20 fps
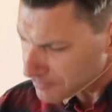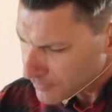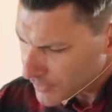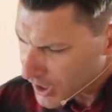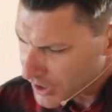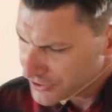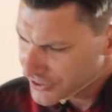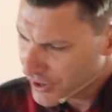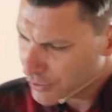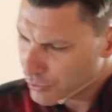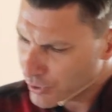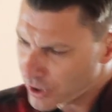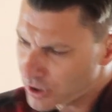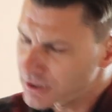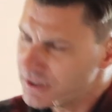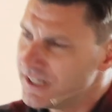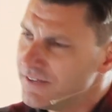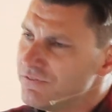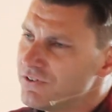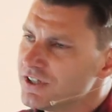that we're
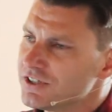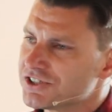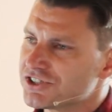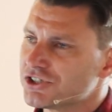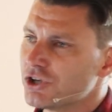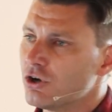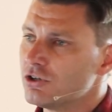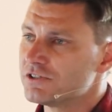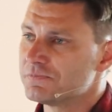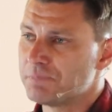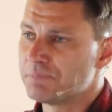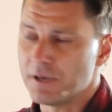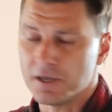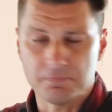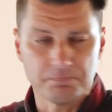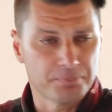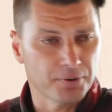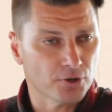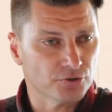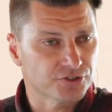living stones being
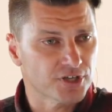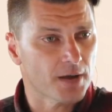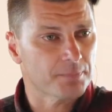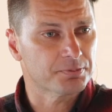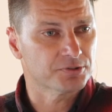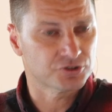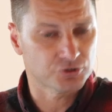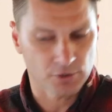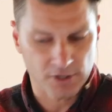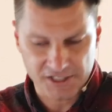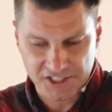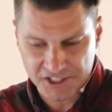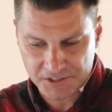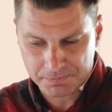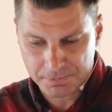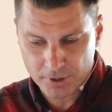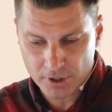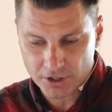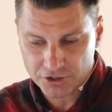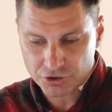built up into a
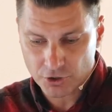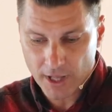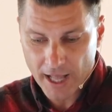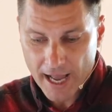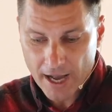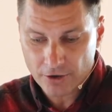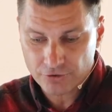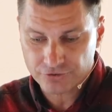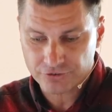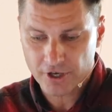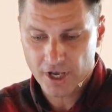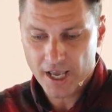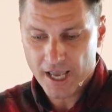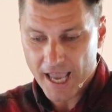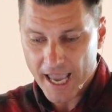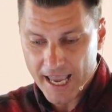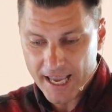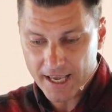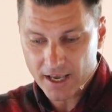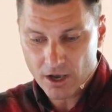spiritual house,
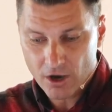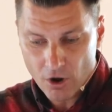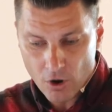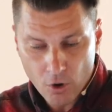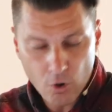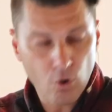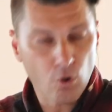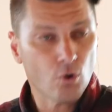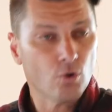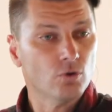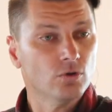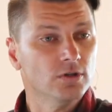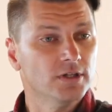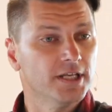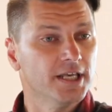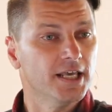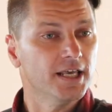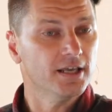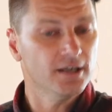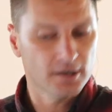a
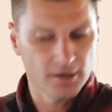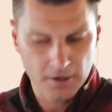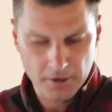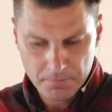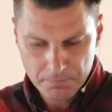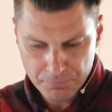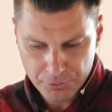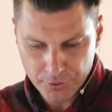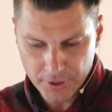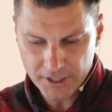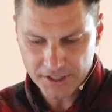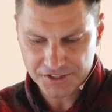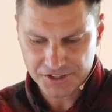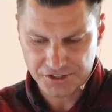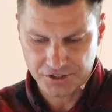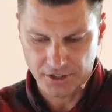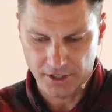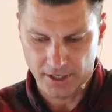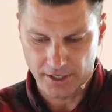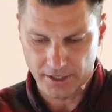holy
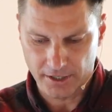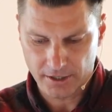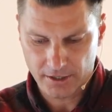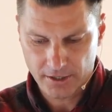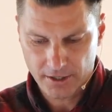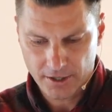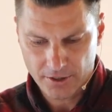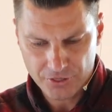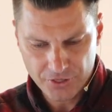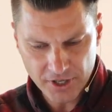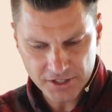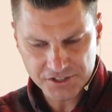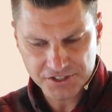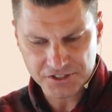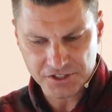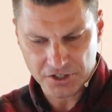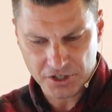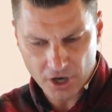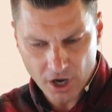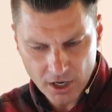priesthood. Thus,
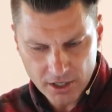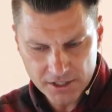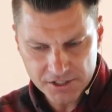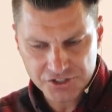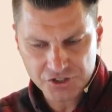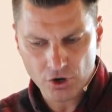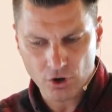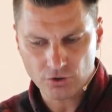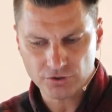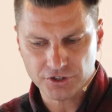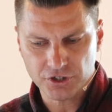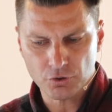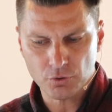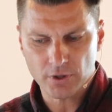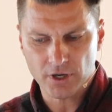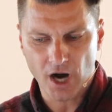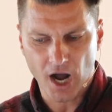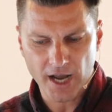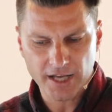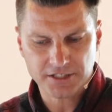God has called you and
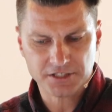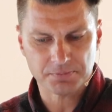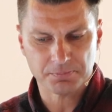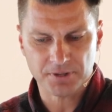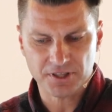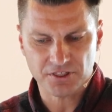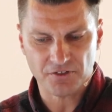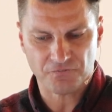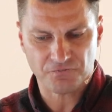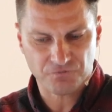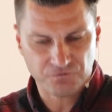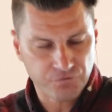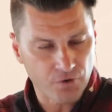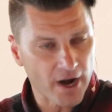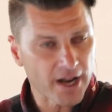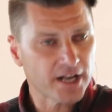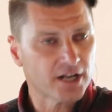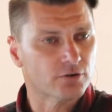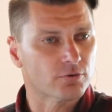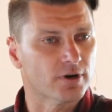I to be the
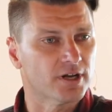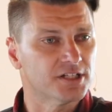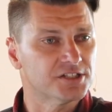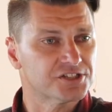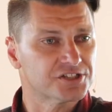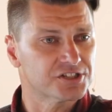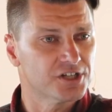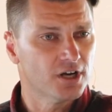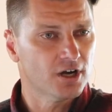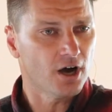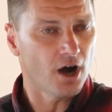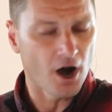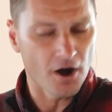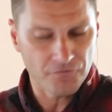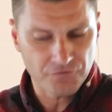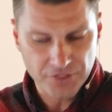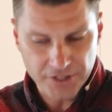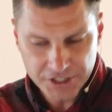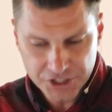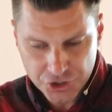fragrance
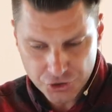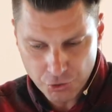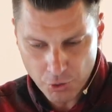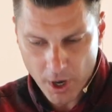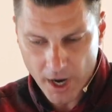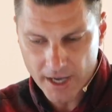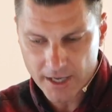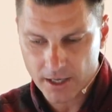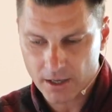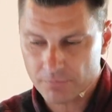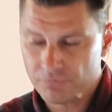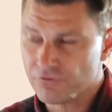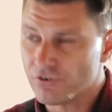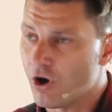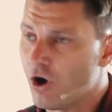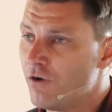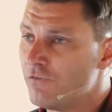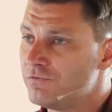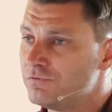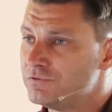of the triumph
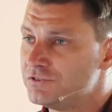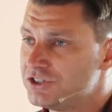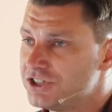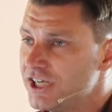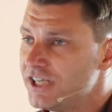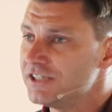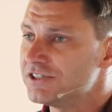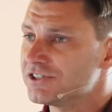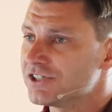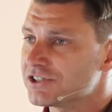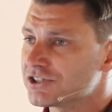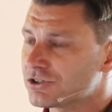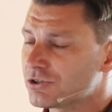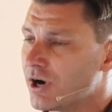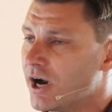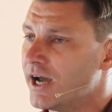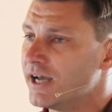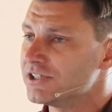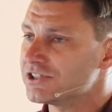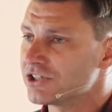of Jesus
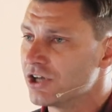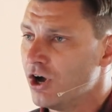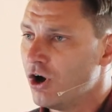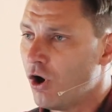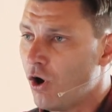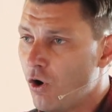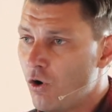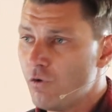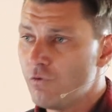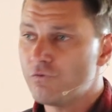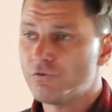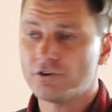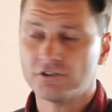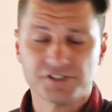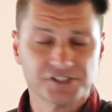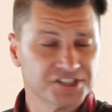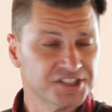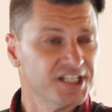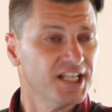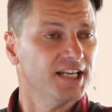Christ over
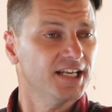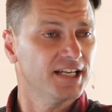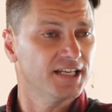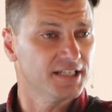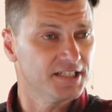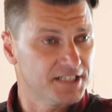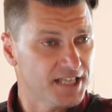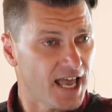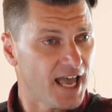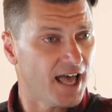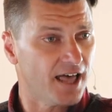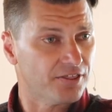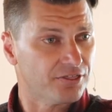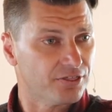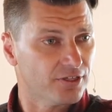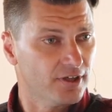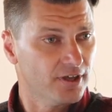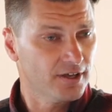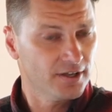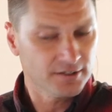sin and death
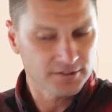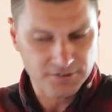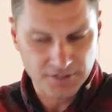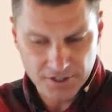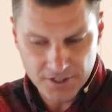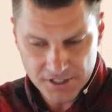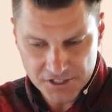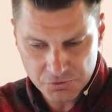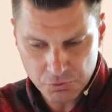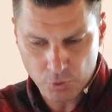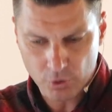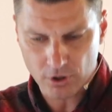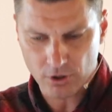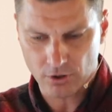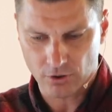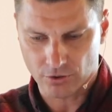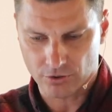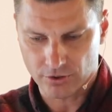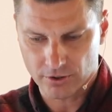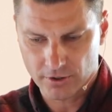to this
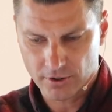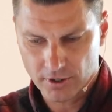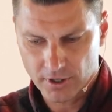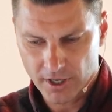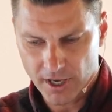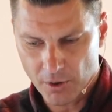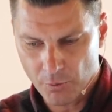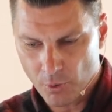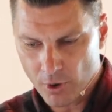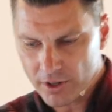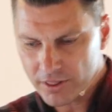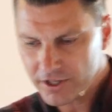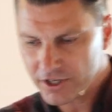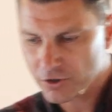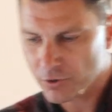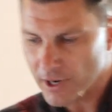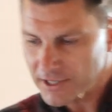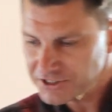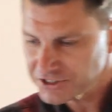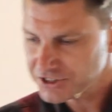world. And one of the
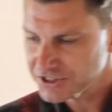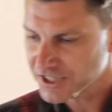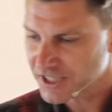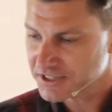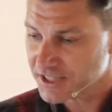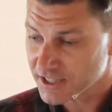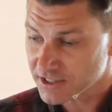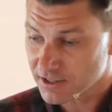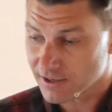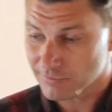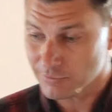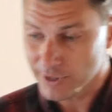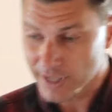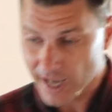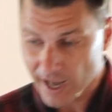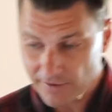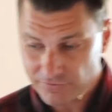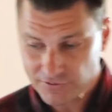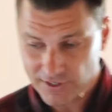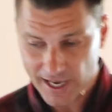questions I think that we
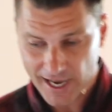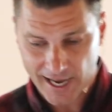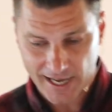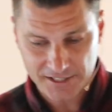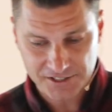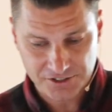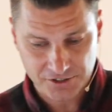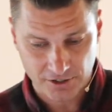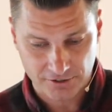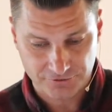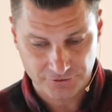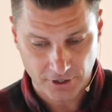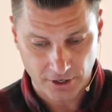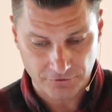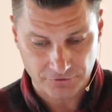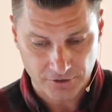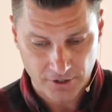have to ask ourselves